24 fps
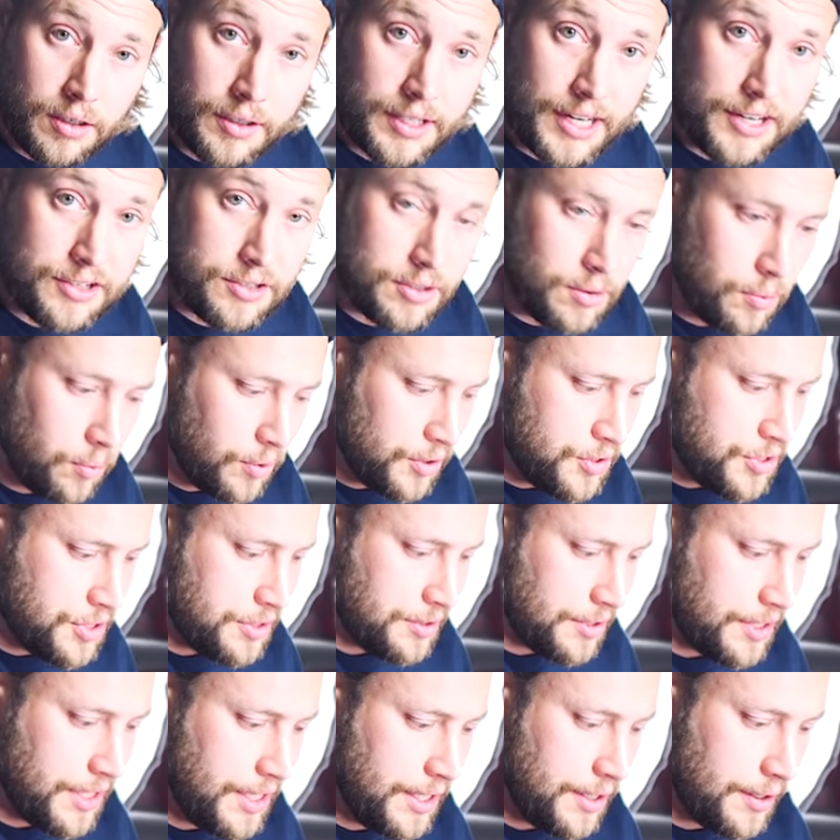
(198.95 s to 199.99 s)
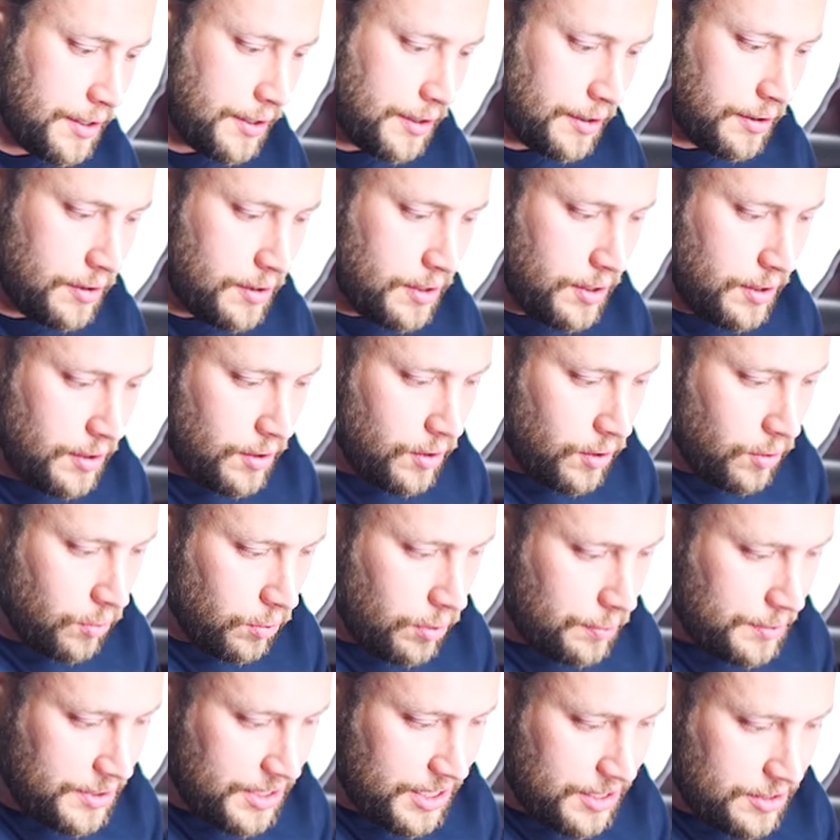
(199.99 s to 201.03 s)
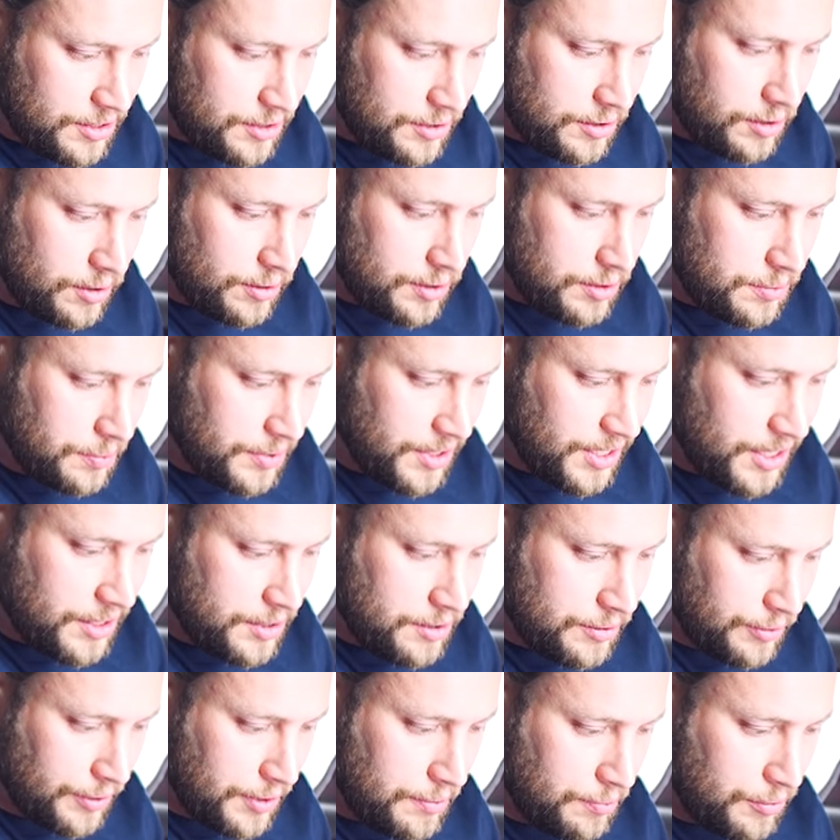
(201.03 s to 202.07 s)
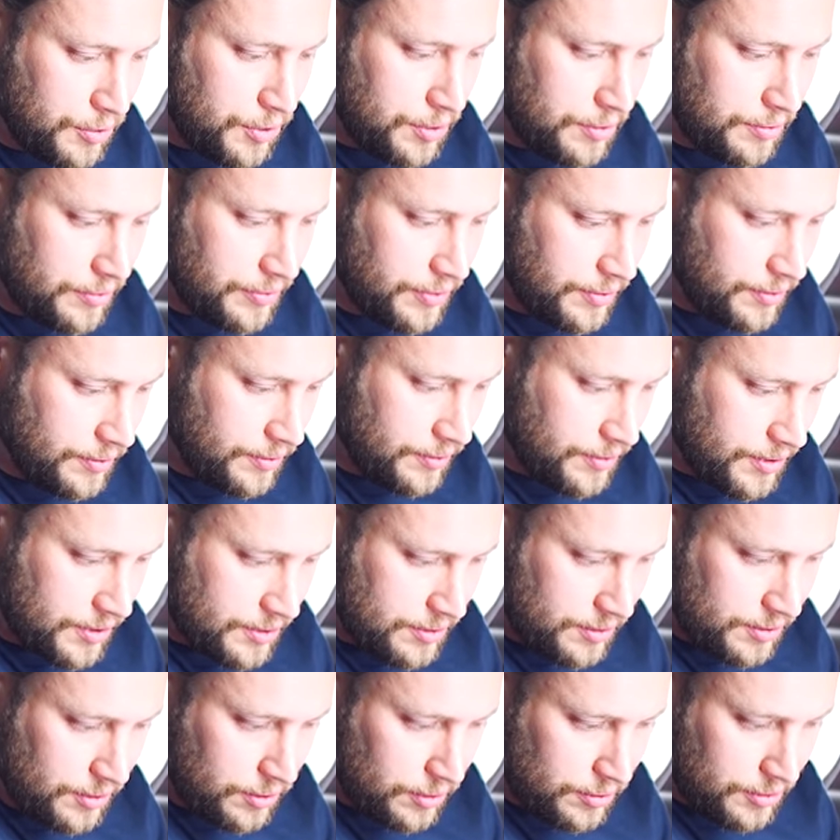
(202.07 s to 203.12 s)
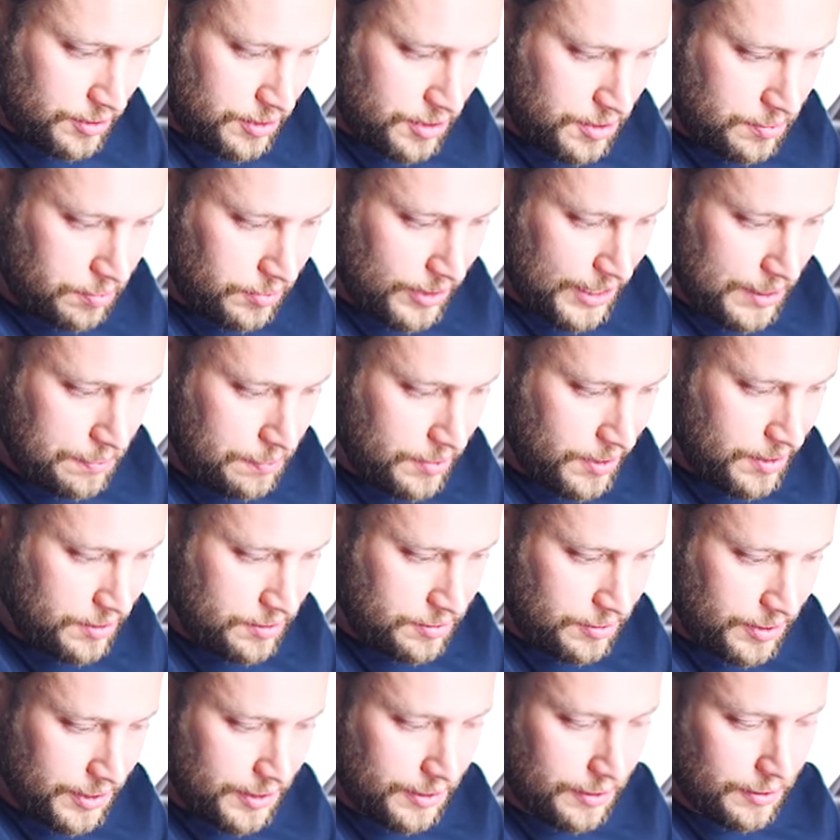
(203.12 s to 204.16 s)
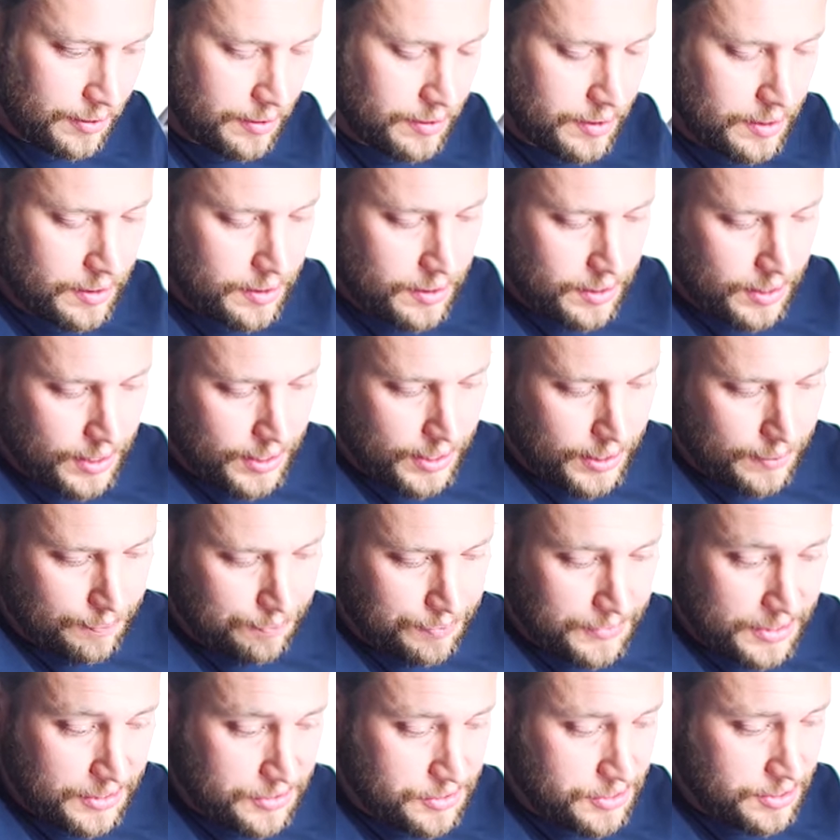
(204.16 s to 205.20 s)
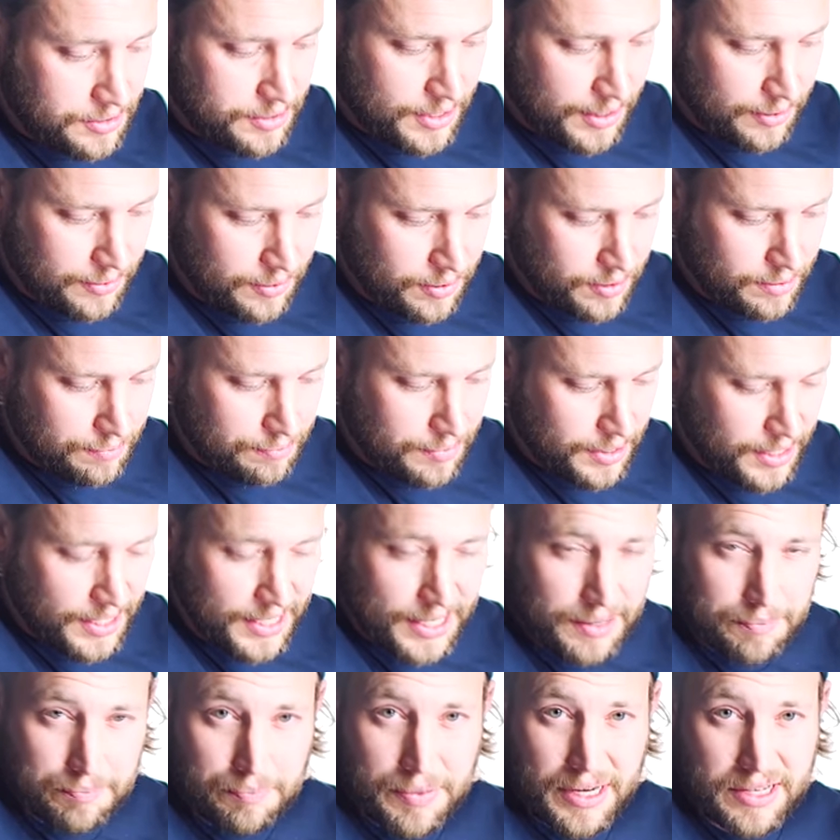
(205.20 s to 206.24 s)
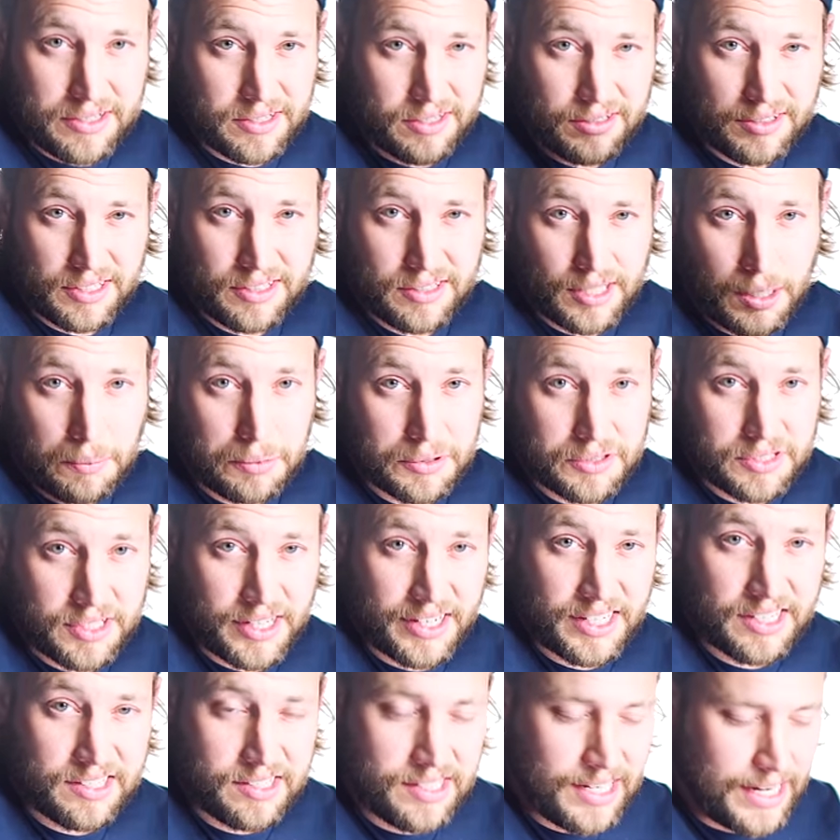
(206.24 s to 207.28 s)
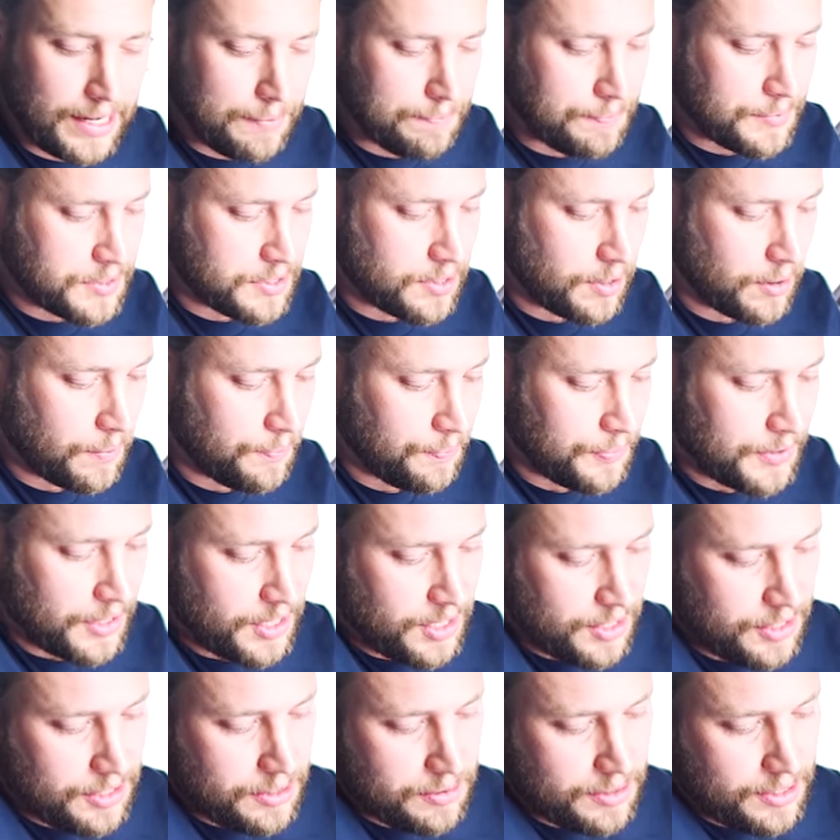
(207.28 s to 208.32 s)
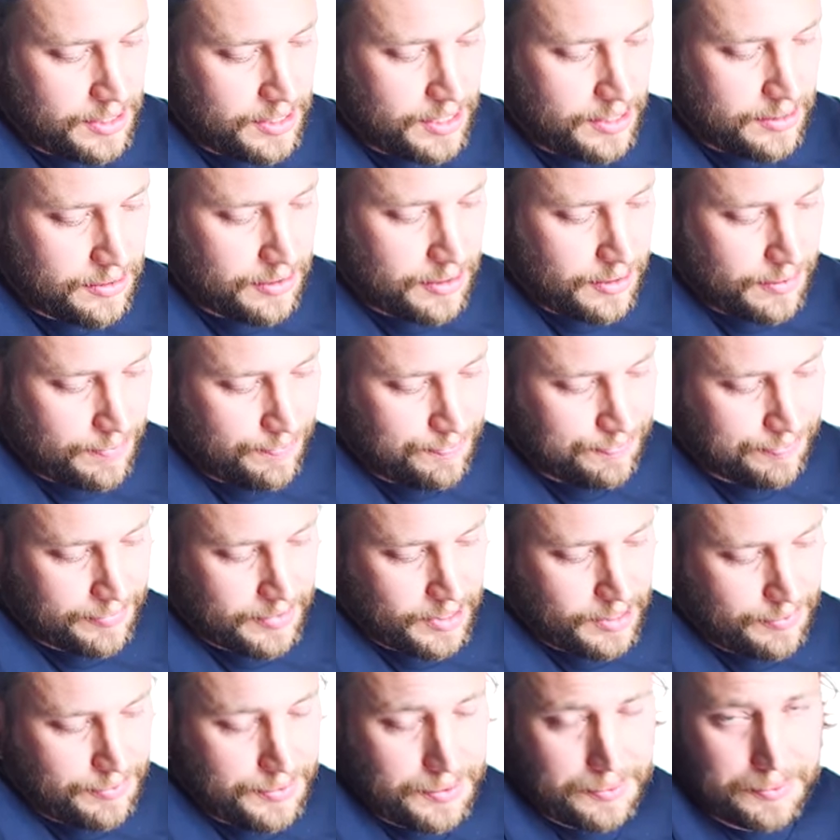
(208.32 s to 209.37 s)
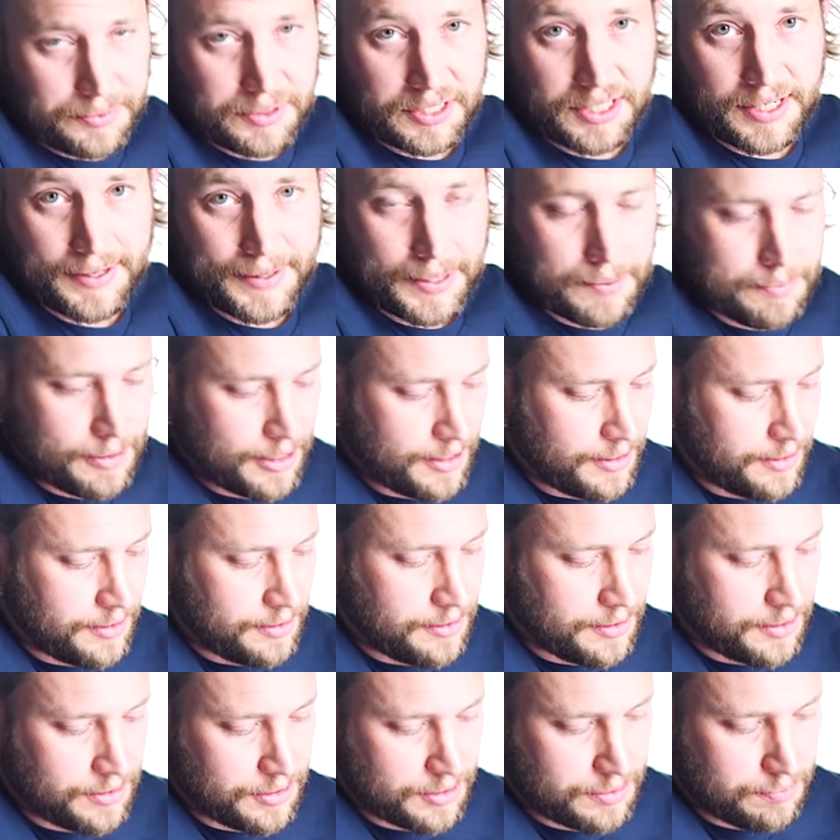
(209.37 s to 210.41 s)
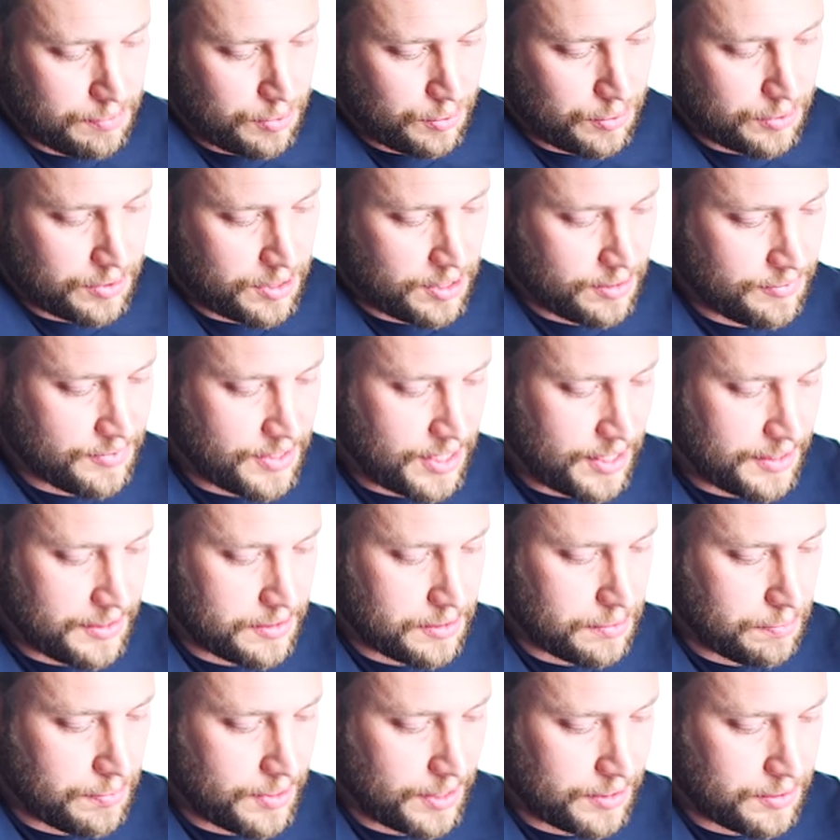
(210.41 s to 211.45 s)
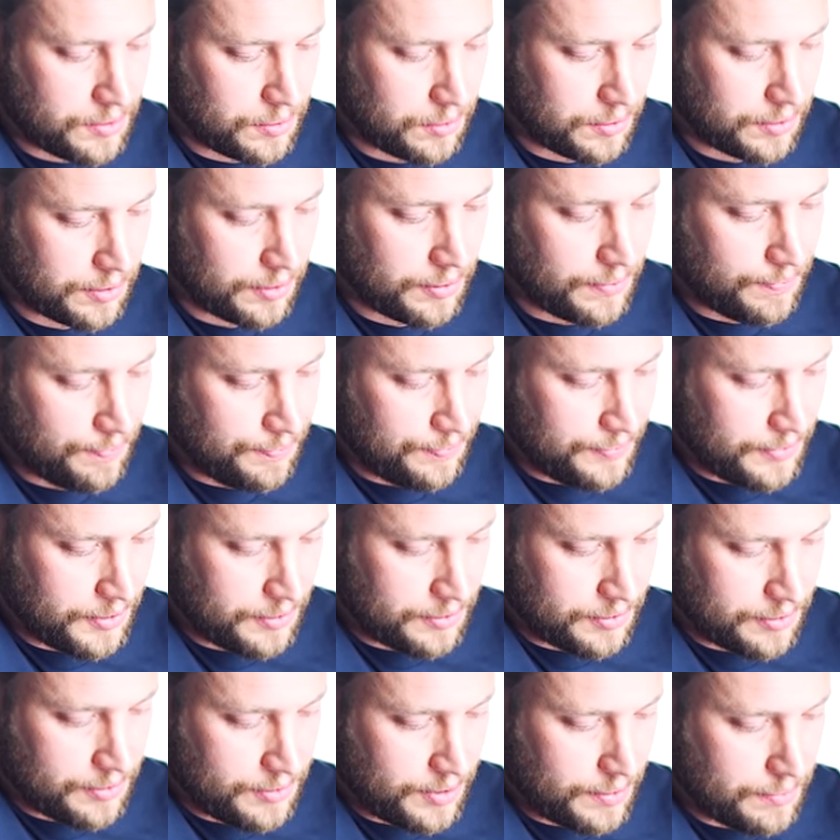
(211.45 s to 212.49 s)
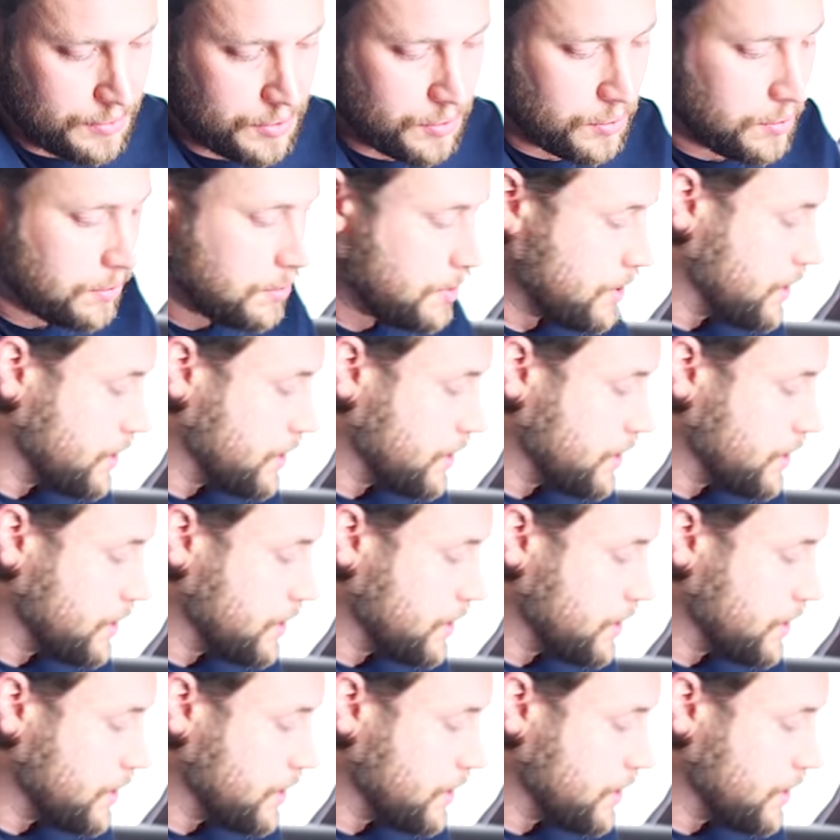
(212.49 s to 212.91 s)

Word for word: Okay, so once you're here, what we need to do is we need to remove this little display piece right here. Um, it's just held on by basically double-sided tape. So you can either, if you don't really care about it, you can just pull it off now, use a pick tool or use a trim tool.